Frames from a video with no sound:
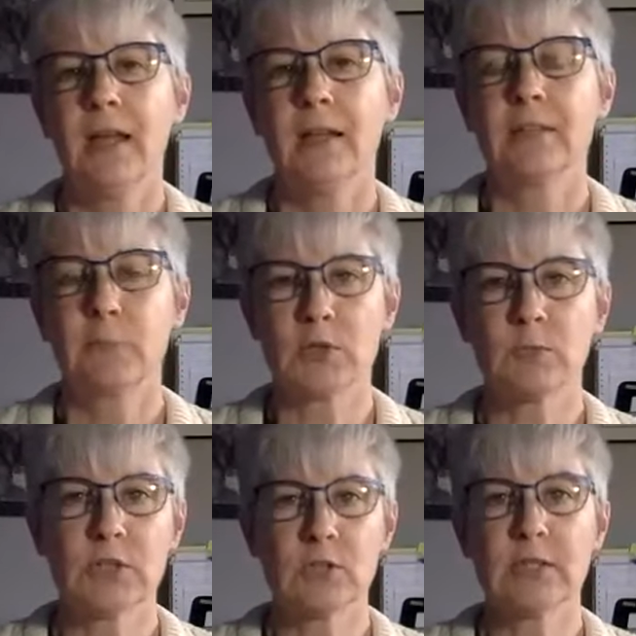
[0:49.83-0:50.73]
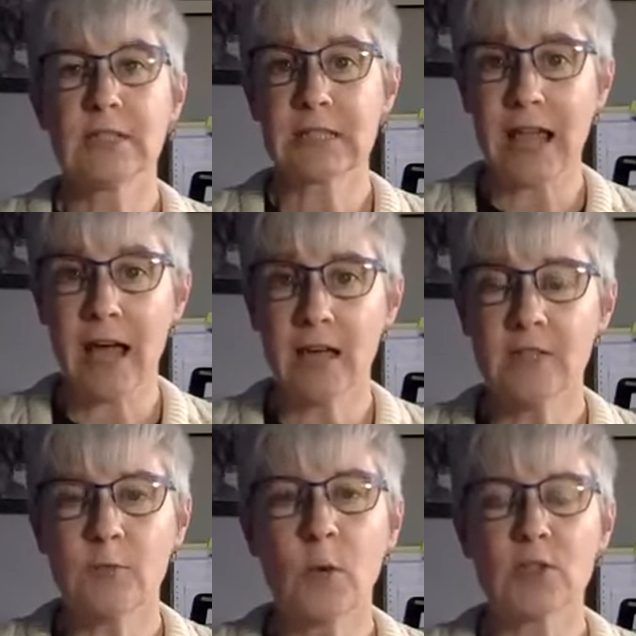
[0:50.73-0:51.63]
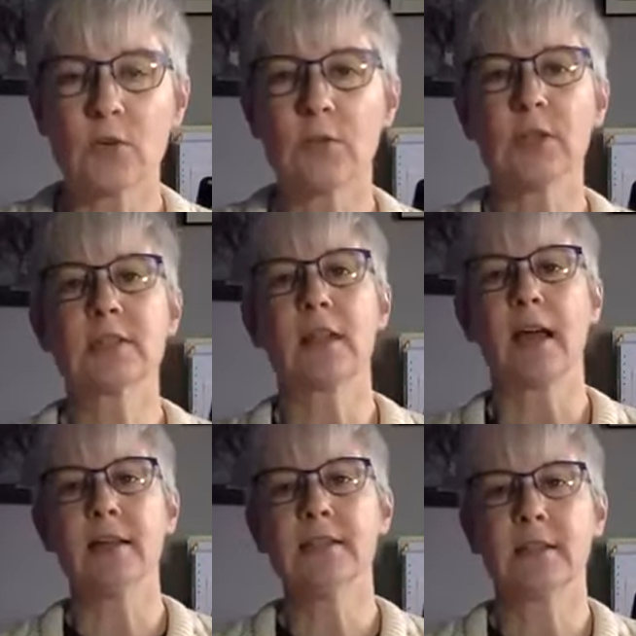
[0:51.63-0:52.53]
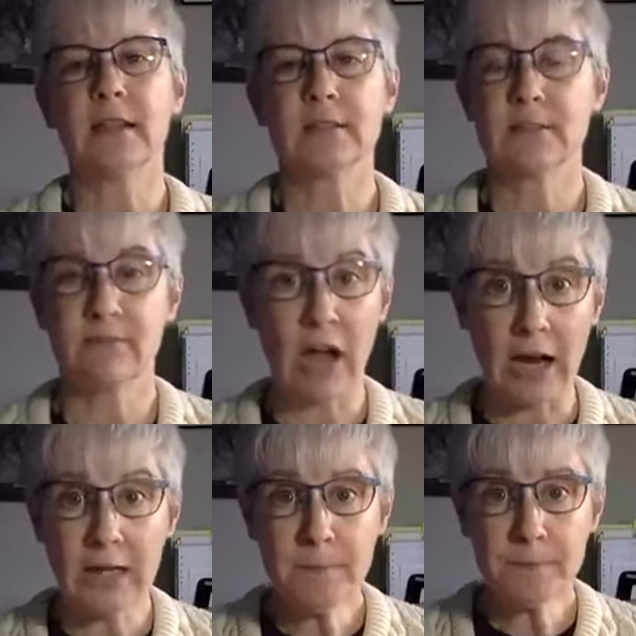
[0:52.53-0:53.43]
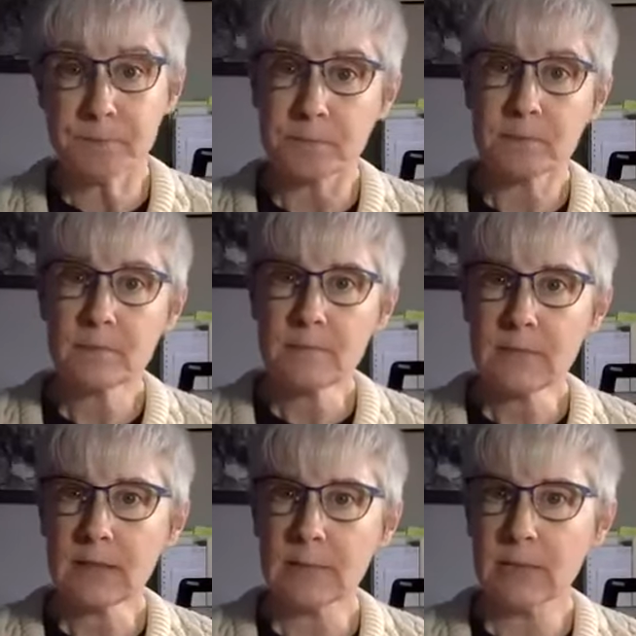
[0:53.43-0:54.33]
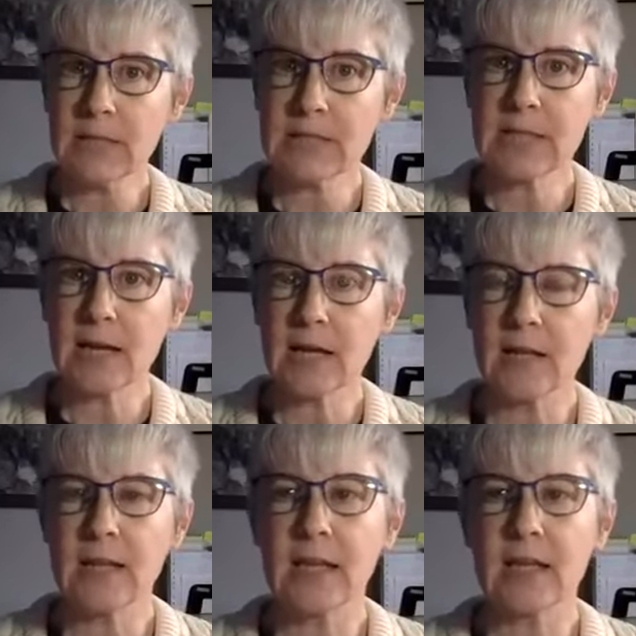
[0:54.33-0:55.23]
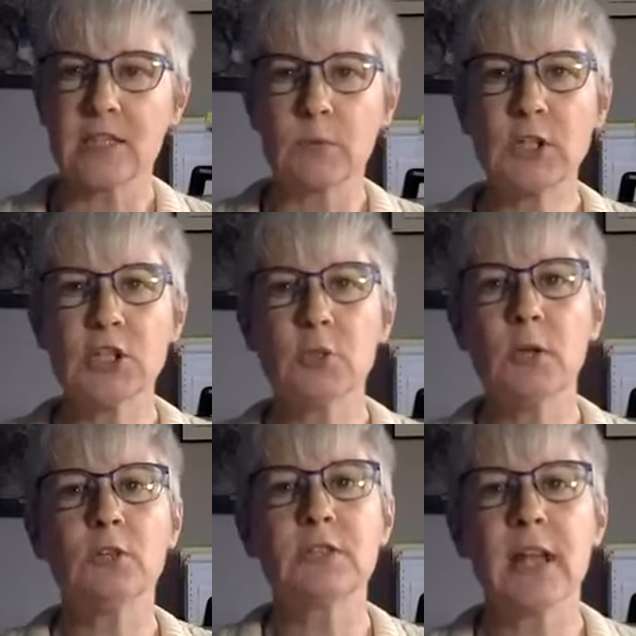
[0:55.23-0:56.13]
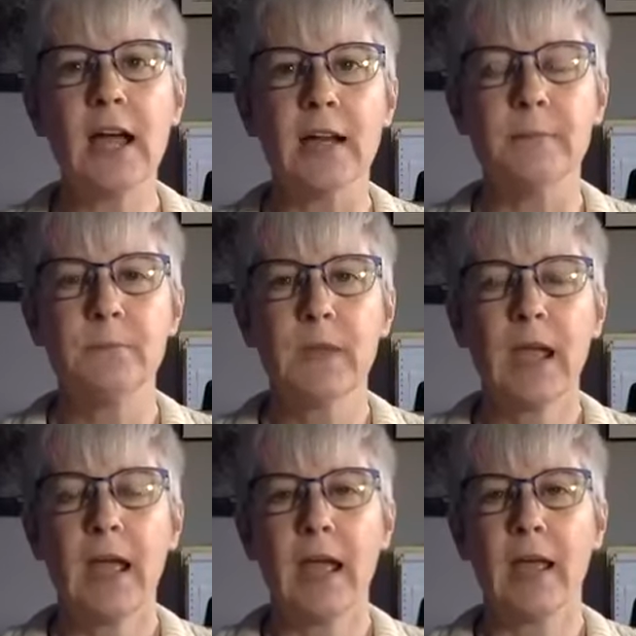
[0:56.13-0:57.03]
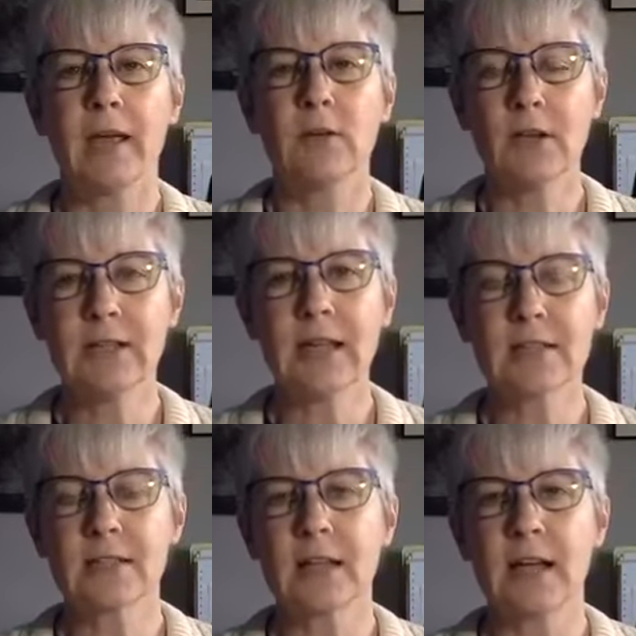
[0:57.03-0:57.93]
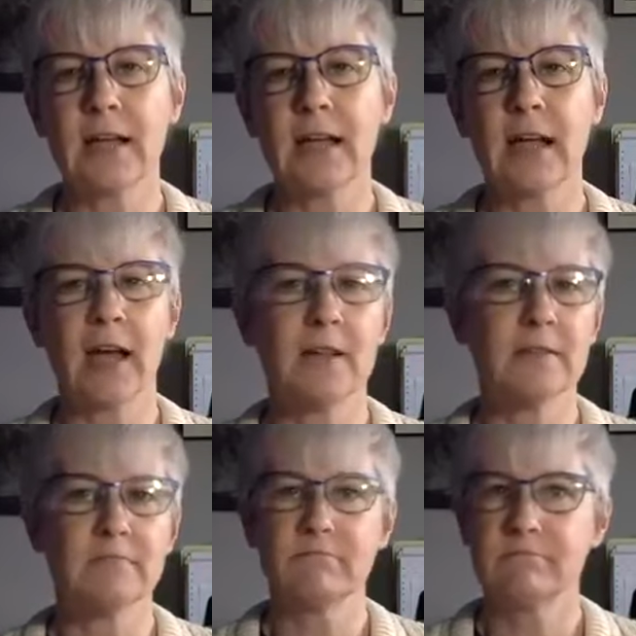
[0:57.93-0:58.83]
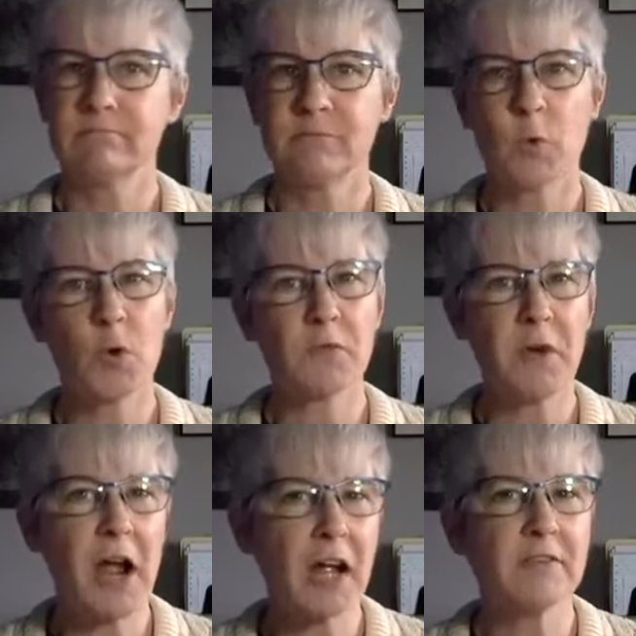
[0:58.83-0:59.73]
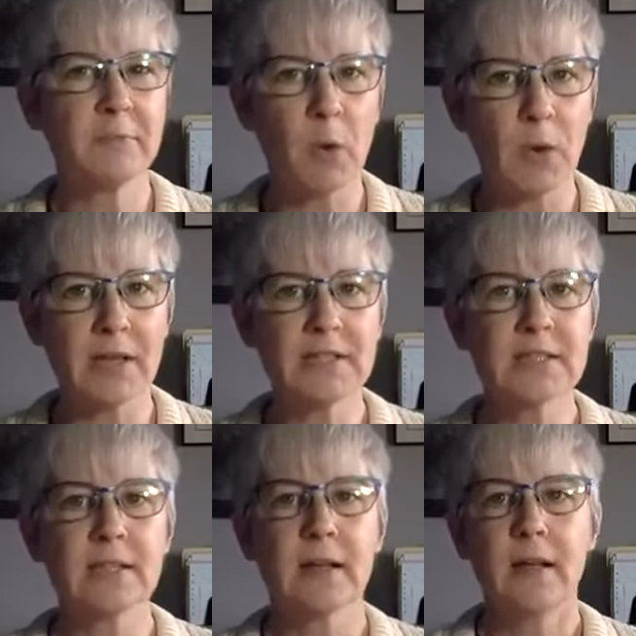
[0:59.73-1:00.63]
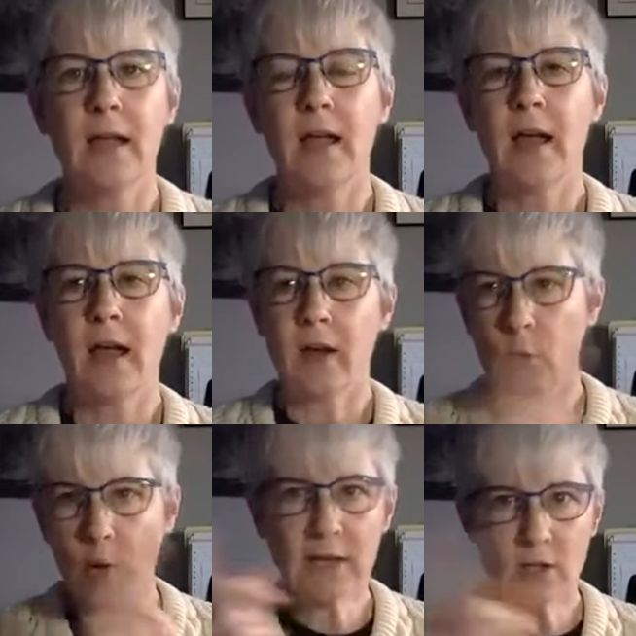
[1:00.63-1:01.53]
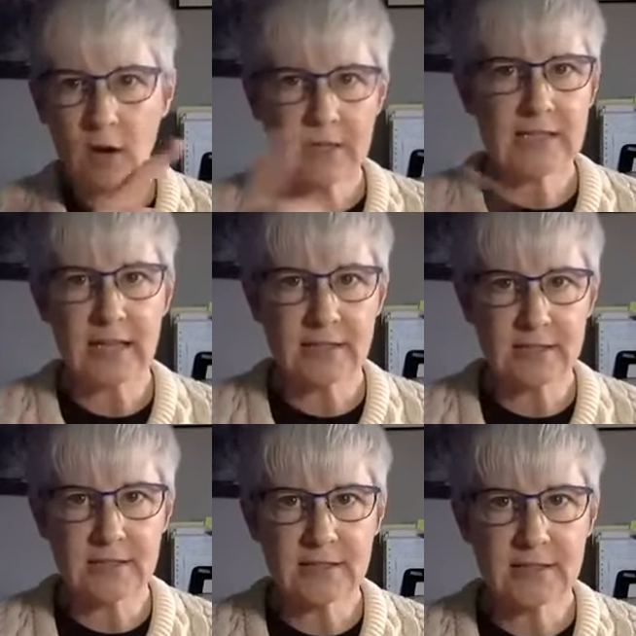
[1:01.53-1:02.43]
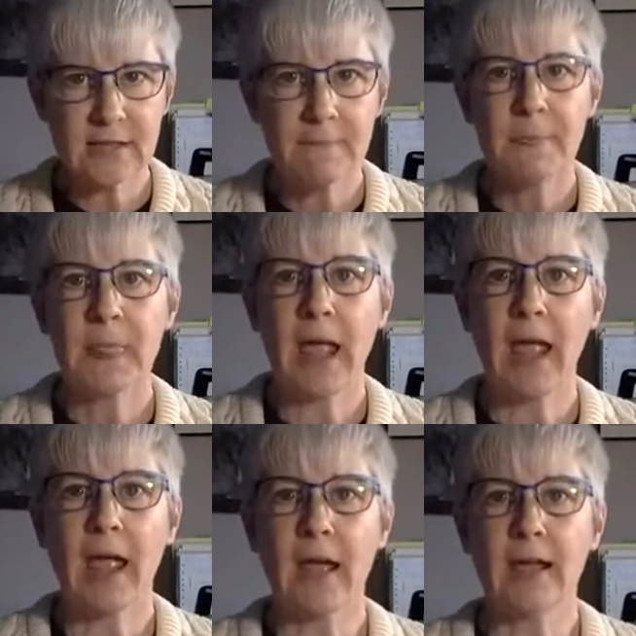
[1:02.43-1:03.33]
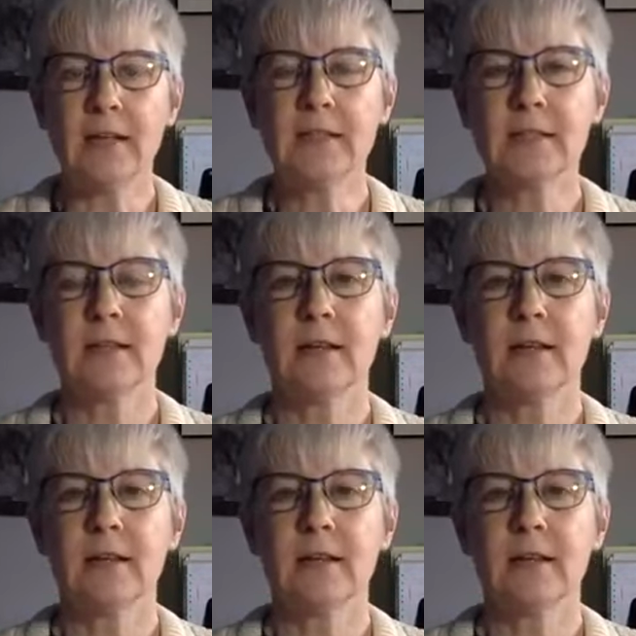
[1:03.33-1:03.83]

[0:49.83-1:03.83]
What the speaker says: This person was using slides, voice over the slides, and that's fine. But they switched to a new slide. And on that slide had 4 or 5 points, quite long sentences, and